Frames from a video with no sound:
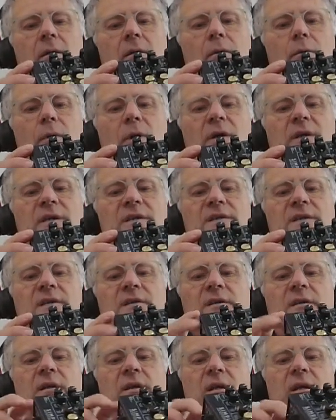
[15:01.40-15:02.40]
where is
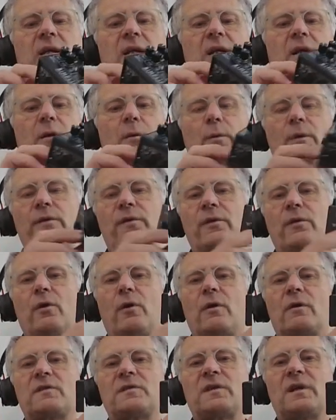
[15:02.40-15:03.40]
it, here, with an
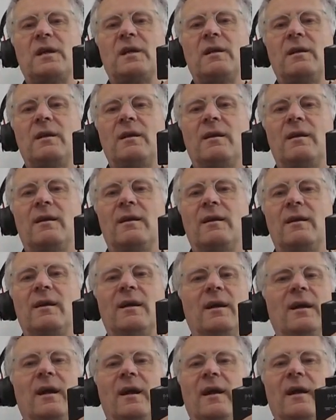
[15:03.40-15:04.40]
AuxIn.
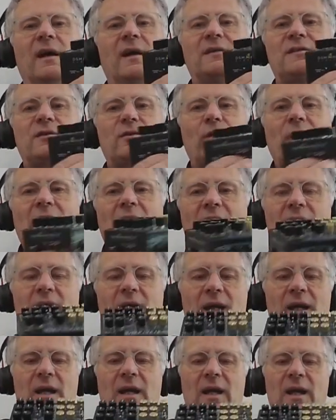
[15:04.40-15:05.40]
It's great.
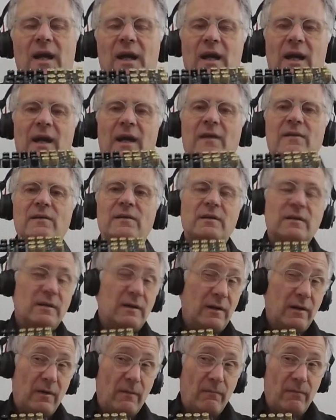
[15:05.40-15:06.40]
And
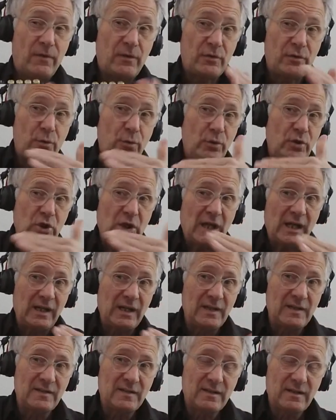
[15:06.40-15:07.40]
the 2
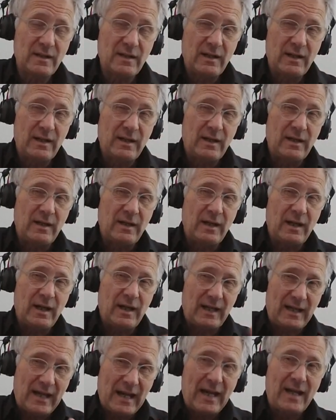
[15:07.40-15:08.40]
channels,
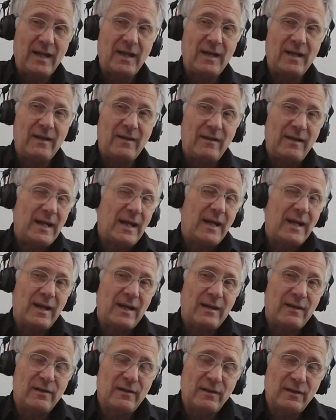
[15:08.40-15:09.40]
again,
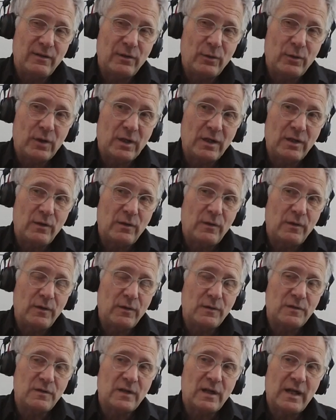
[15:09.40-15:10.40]
you can
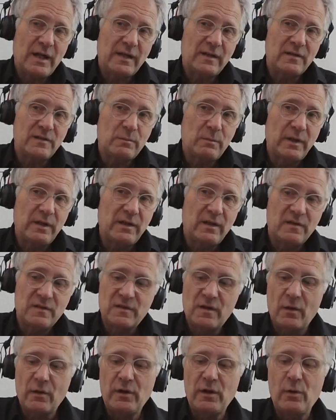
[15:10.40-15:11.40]
use it like a splitter,
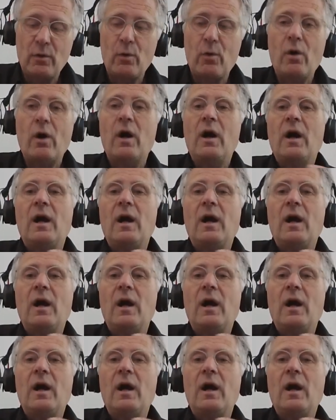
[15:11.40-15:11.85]
so you